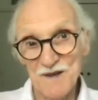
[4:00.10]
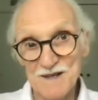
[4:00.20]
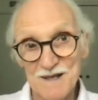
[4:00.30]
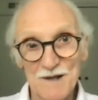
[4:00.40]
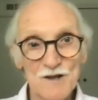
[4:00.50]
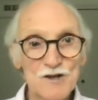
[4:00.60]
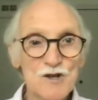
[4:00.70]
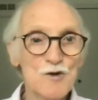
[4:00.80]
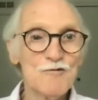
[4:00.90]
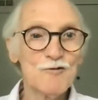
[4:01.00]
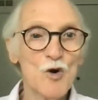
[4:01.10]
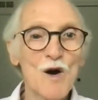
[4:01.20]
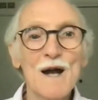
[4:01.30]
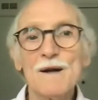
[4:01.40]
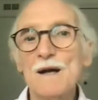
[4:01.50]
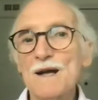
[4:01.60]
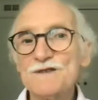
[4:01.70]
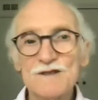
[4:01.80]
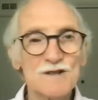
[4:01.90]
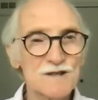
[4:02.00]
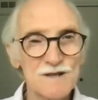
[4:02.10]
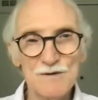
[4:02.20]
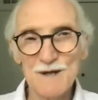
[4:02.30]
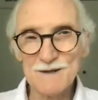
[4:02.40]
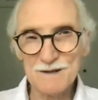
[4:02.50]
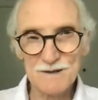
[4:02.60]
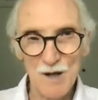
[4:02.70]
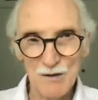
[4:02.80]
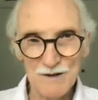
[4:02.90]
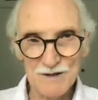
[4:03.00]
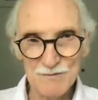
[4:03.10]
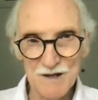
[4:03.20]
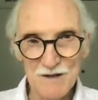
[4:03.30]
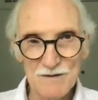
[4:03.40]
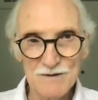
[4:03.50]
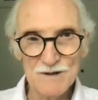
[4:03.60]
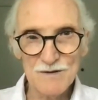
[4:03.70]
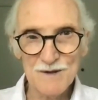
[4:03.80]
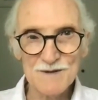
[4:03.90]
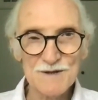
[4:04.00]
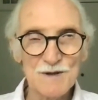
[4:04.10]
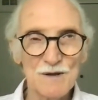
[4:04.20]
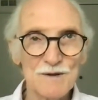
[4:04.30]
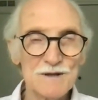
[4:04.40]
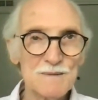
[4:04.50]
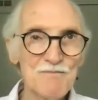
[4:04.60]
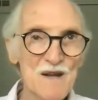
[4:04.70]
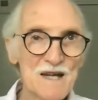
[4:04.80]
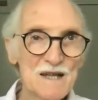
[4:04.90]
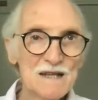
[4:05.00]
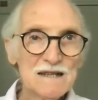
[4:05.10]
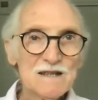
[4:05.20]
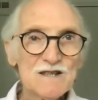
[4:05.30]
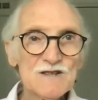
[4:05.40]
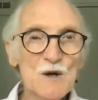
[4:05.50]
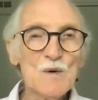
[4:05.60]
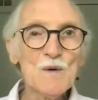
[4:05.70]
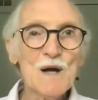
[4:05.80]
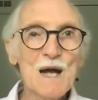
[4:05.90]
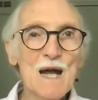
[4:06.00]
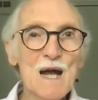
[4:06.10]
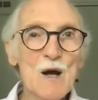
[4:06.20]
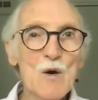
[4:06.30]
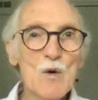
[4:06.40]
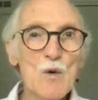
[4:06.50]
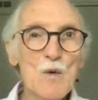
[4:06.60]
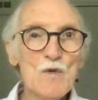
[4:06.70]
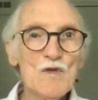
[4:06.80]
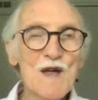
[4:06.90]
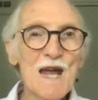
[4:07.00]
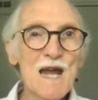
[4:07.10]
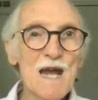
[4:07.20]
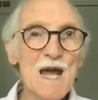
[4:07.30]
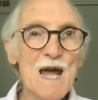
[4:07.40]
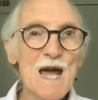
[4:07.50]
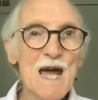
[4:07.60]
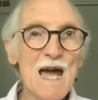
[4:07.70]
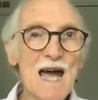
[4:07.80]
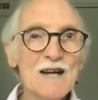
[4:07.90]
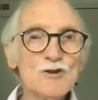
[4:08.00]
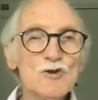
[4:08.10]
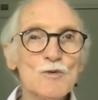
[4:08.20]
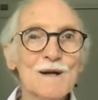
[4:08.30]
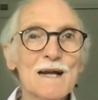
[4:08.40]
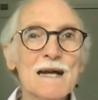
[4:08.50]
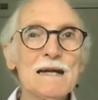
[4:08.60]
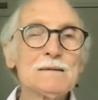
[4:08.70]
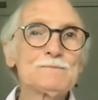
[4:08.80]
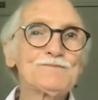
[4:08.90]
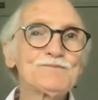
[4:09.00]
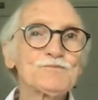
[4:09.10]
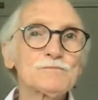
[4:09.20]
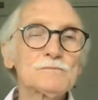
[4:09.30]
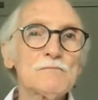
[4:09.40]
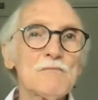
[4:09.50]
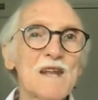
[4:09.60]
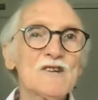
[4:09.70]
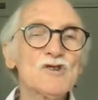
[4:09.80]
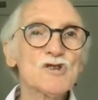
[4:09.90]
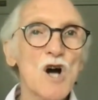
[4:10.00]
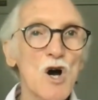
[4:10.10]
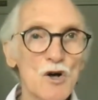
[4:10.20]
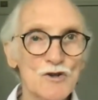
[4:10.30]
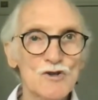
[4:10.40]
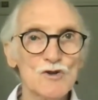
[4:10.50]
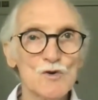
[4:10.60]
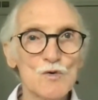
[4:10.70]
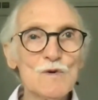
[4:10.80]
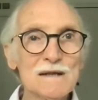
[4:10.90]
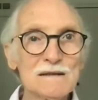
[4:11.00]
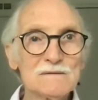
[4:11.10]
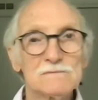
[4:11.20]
they sell it to you for. And that's just US dollars. We'll use US dollars. So they actually charge you